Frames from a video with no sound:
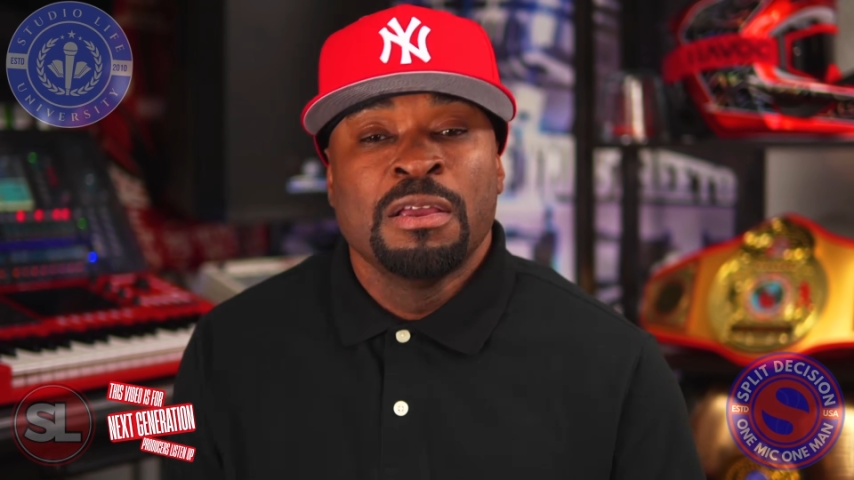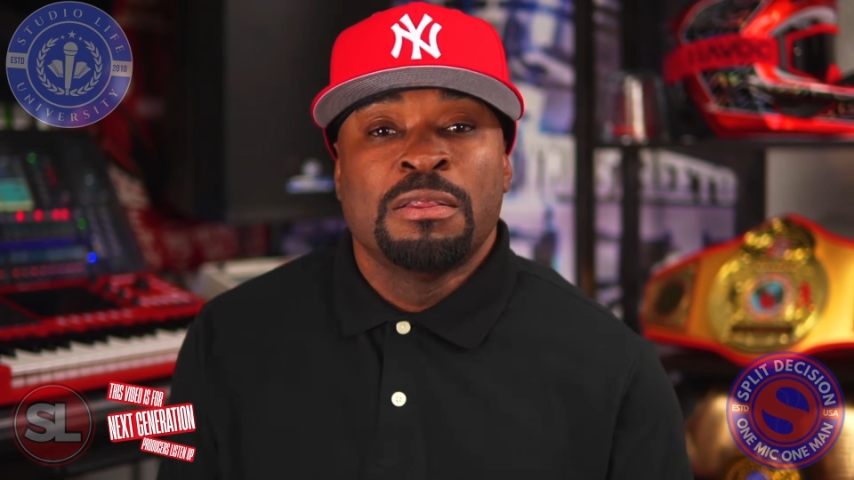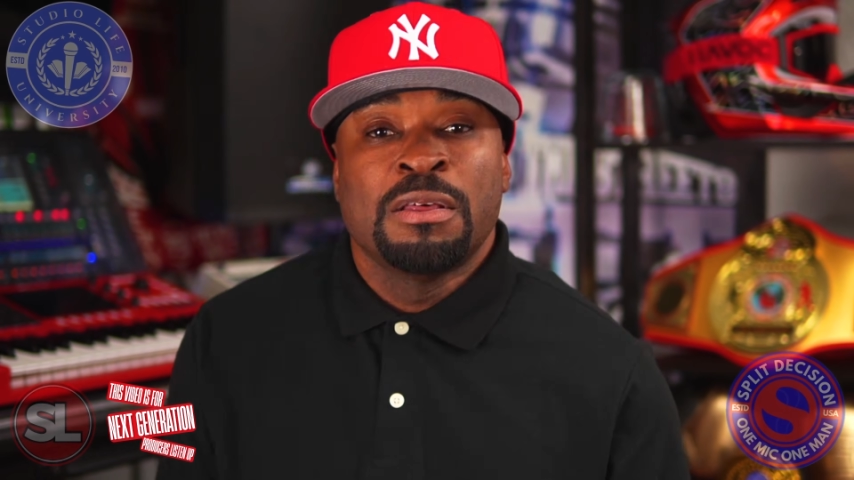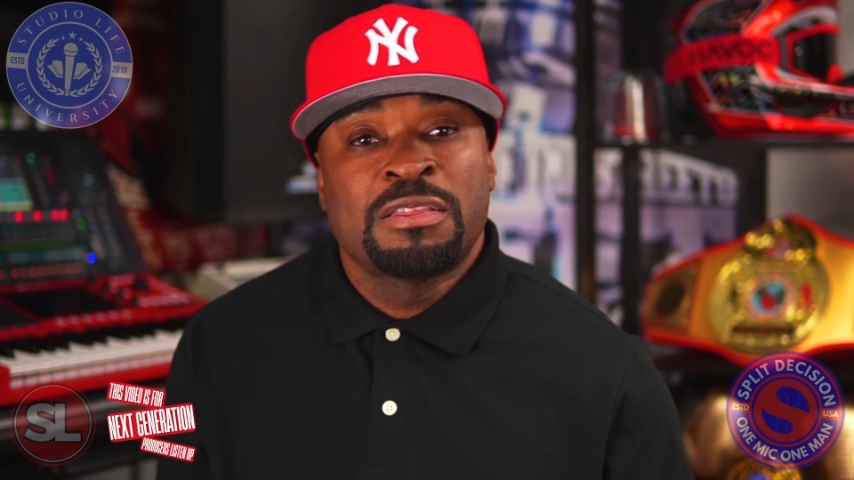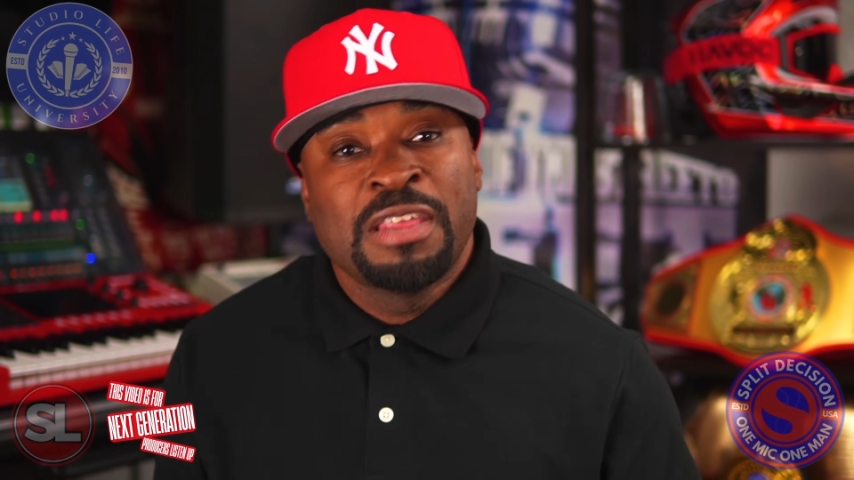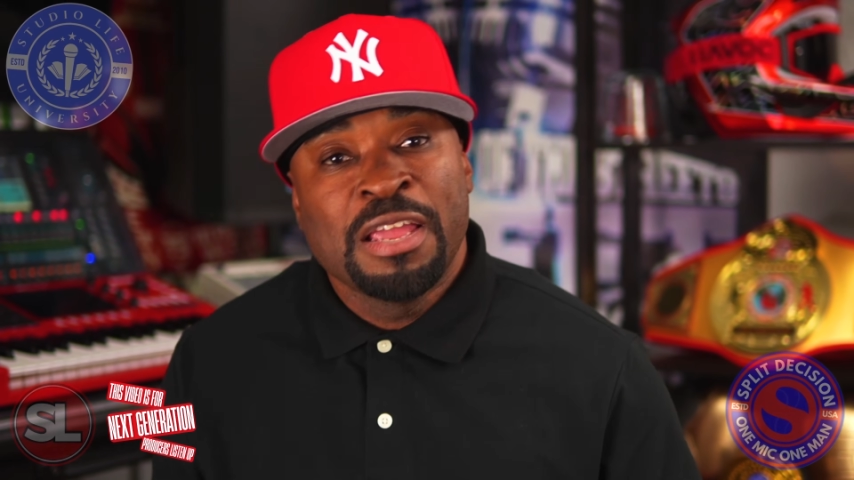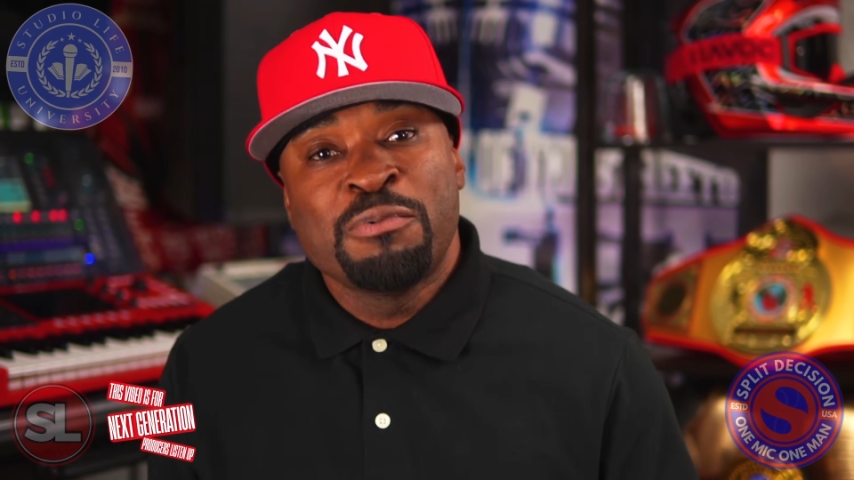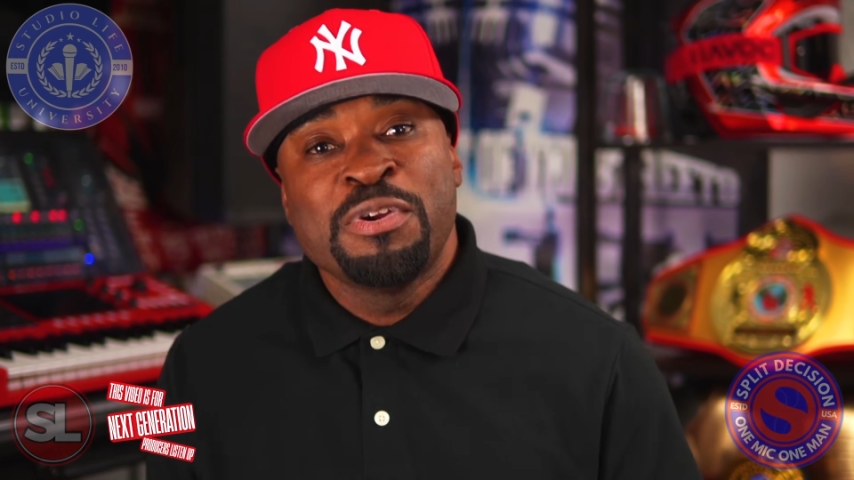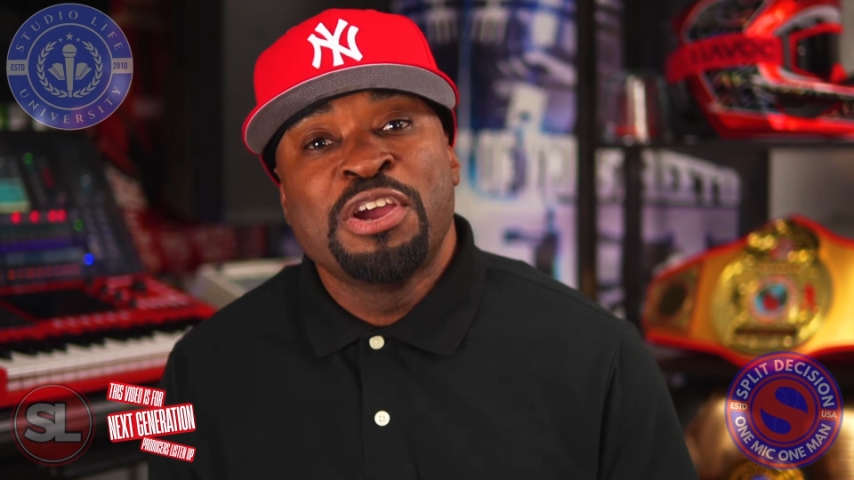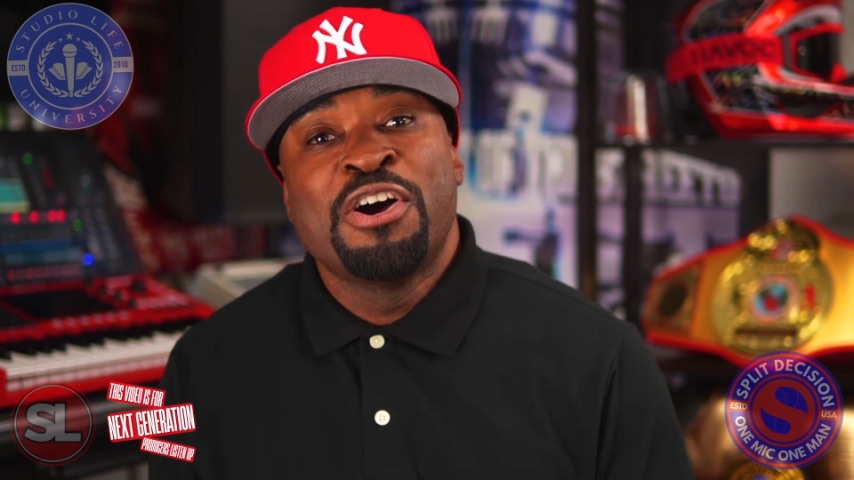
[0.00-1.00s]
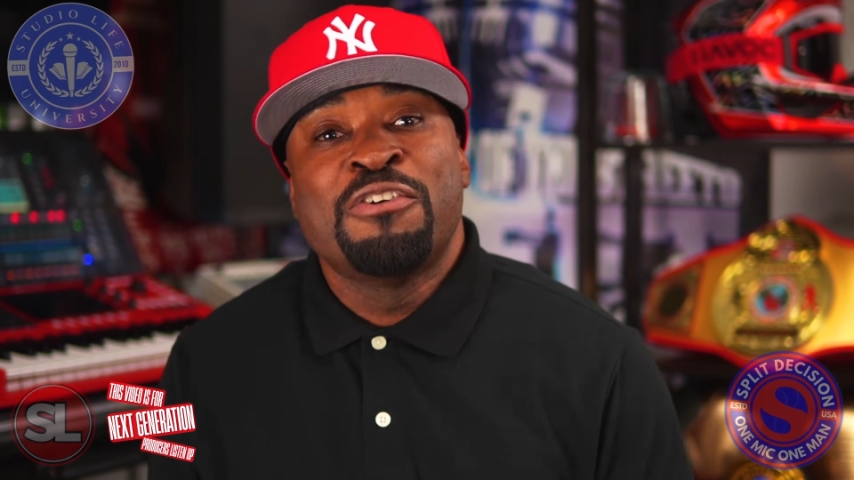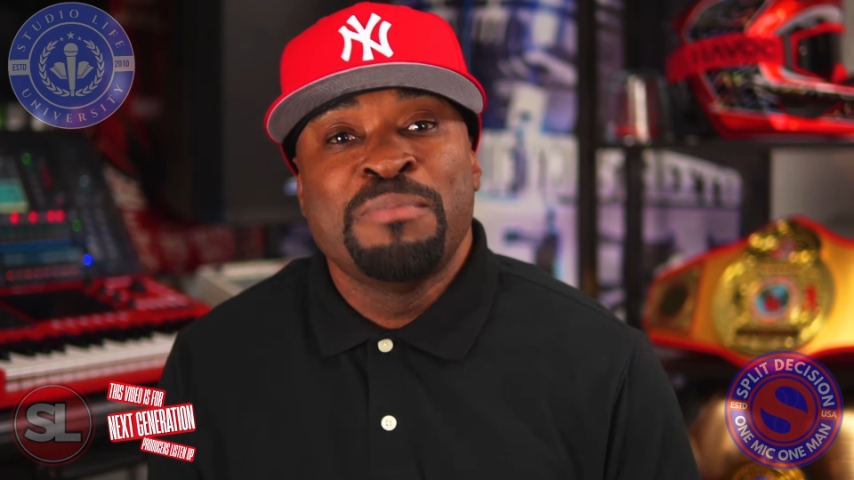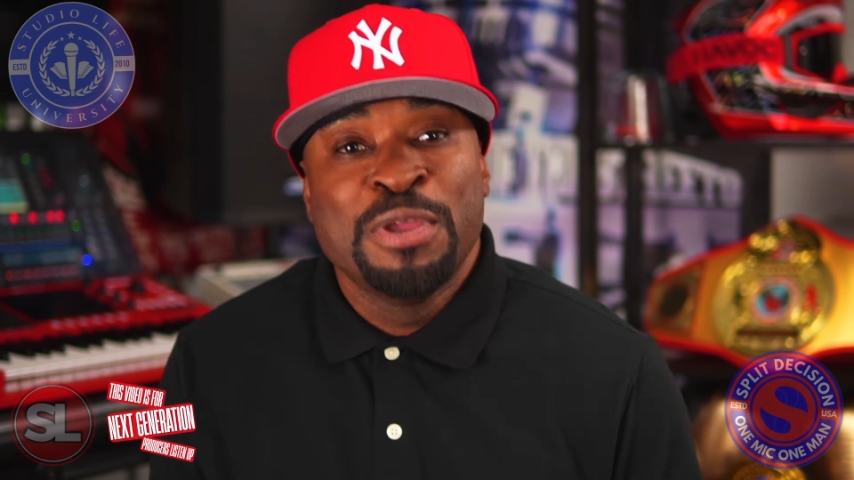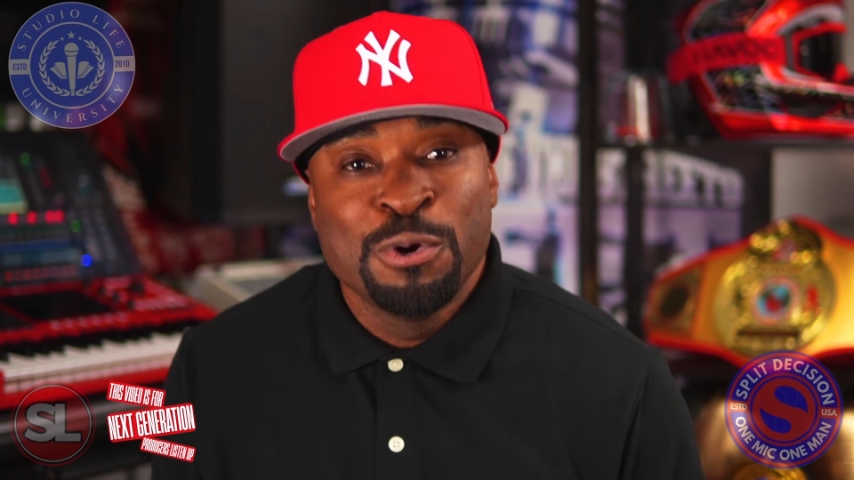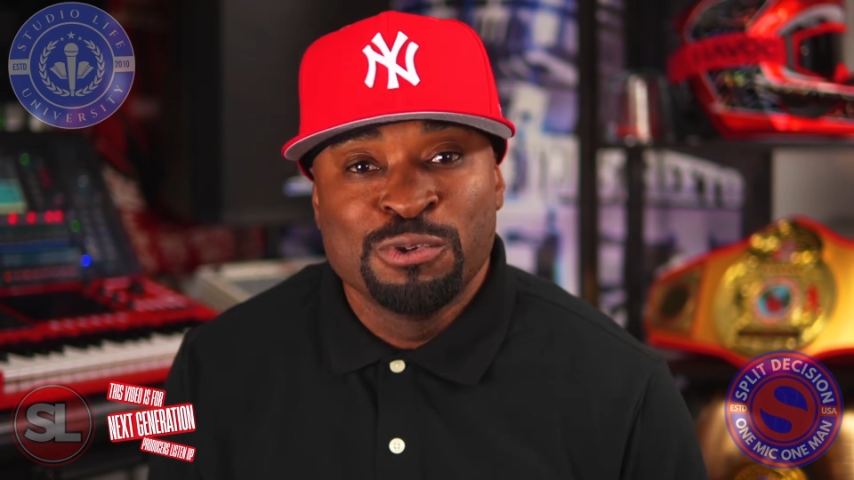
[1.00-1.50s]
the theory of
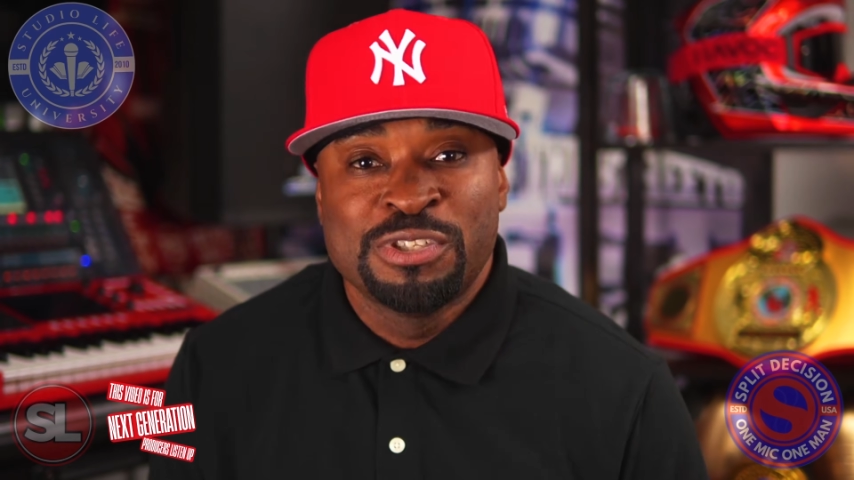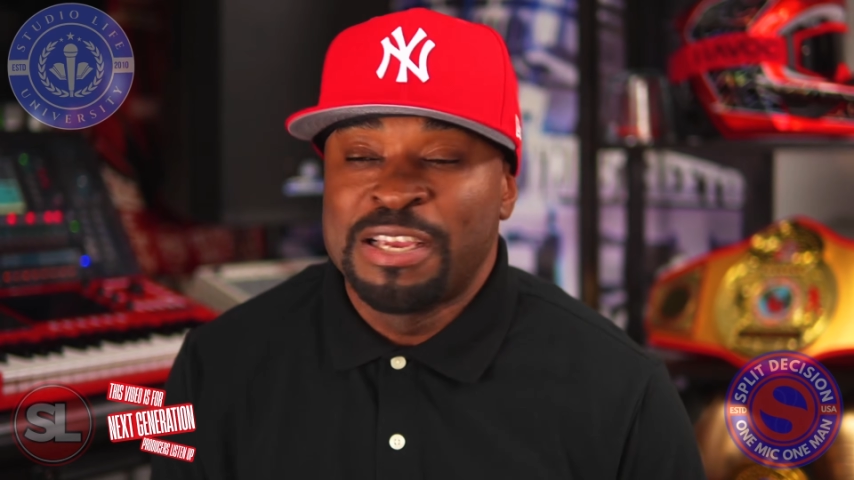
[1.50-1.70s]
music.